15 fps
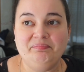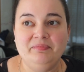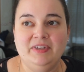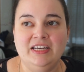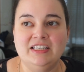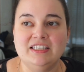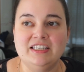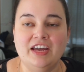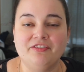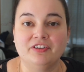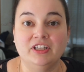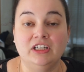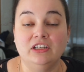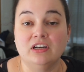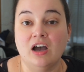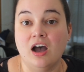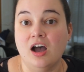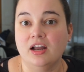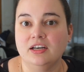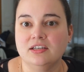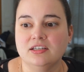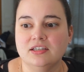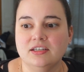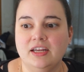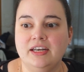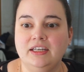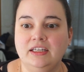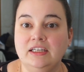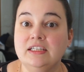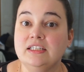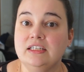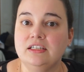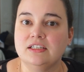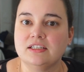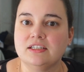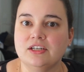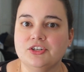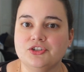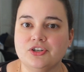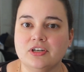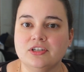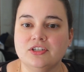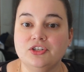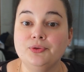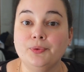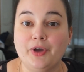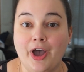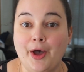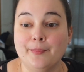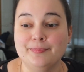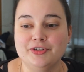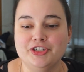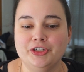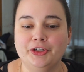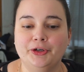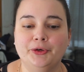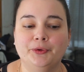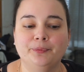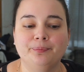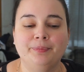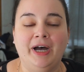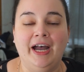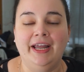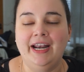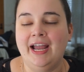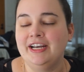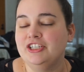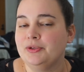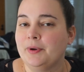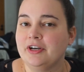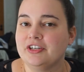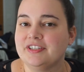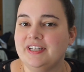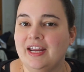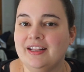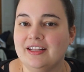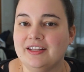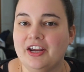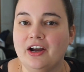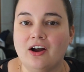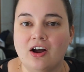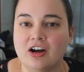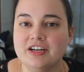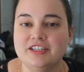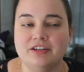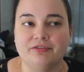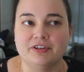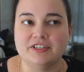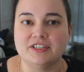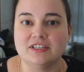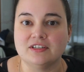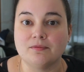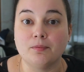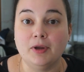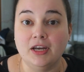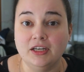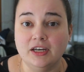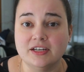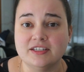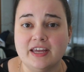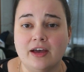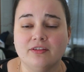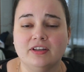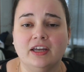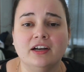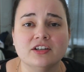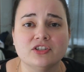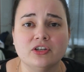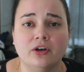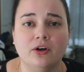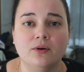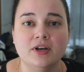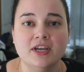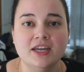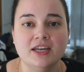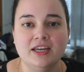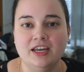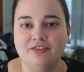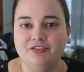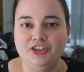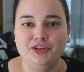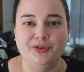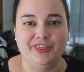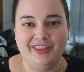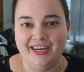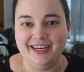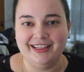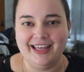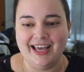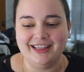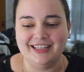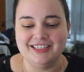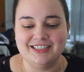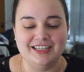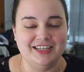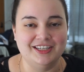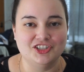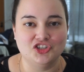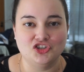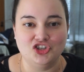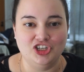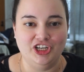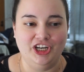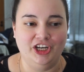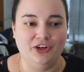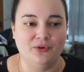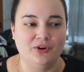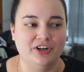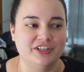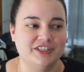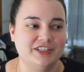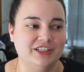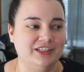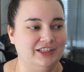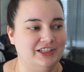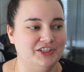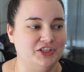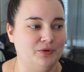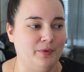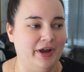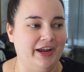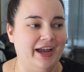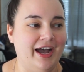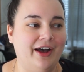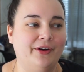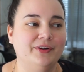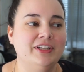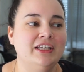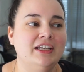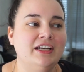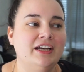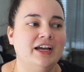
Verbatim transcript: it's definitely not an easy decision to come to, but I do understand that there are differences of opinions out there. So if you think that this is cheating or it's the easy way out,